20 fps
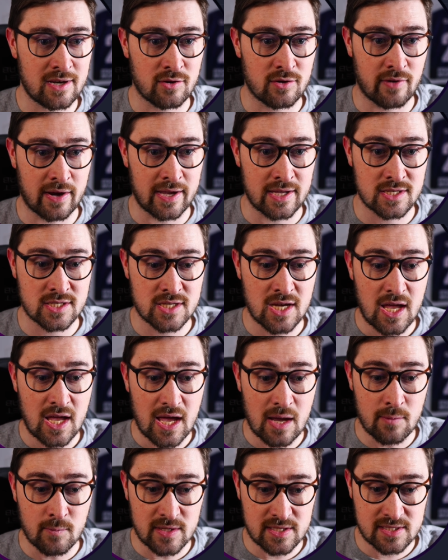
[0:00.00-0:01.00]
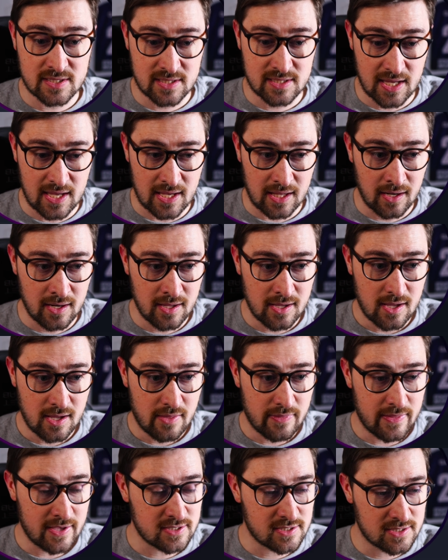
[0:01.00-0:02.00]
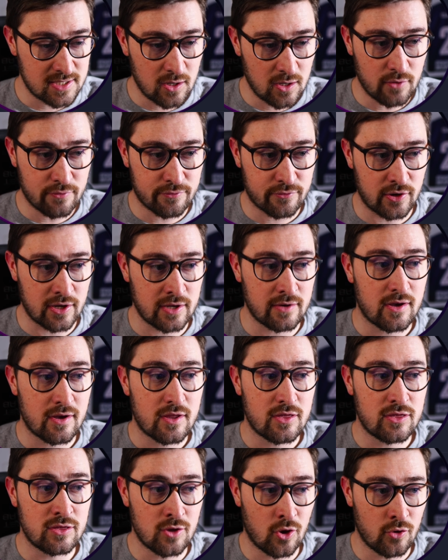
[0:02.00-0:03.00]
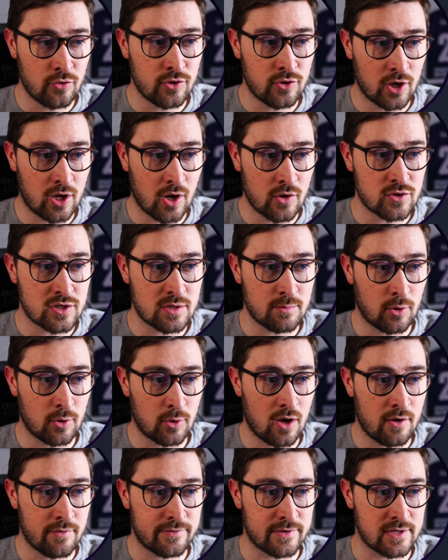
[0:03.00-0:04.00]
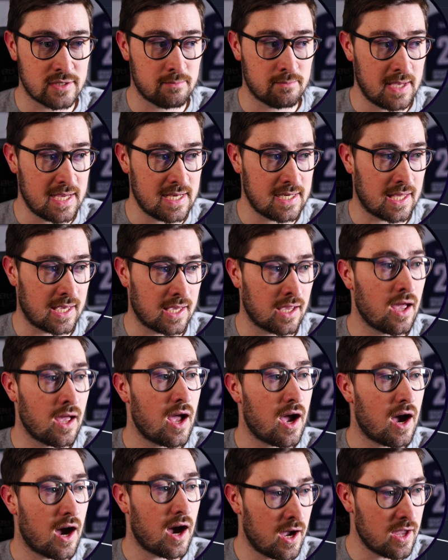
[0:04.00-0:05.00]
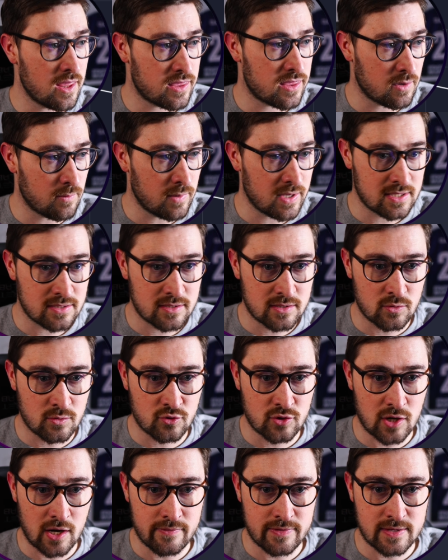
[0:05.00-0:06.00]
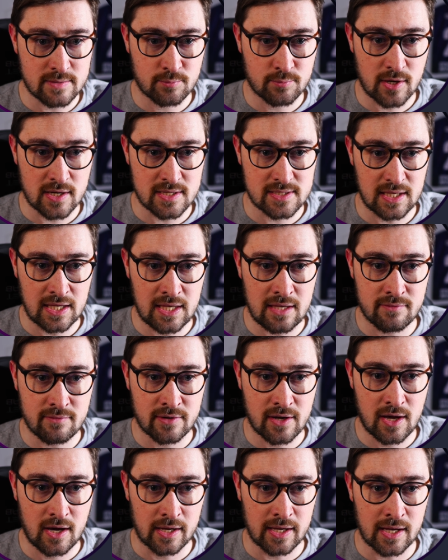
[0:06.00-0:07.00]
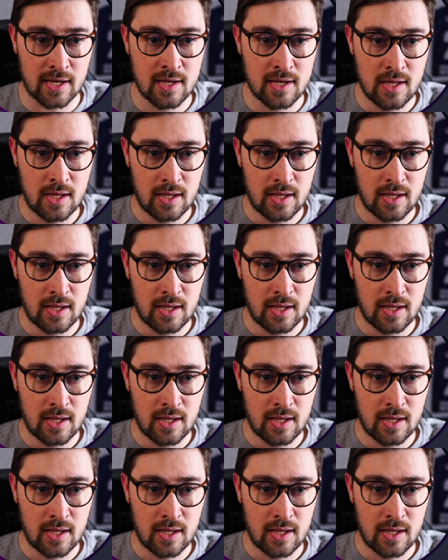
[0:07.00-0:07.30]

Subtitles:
range, and they're still offering non-negotiable offers, meaning I think we can still drive this price even higher.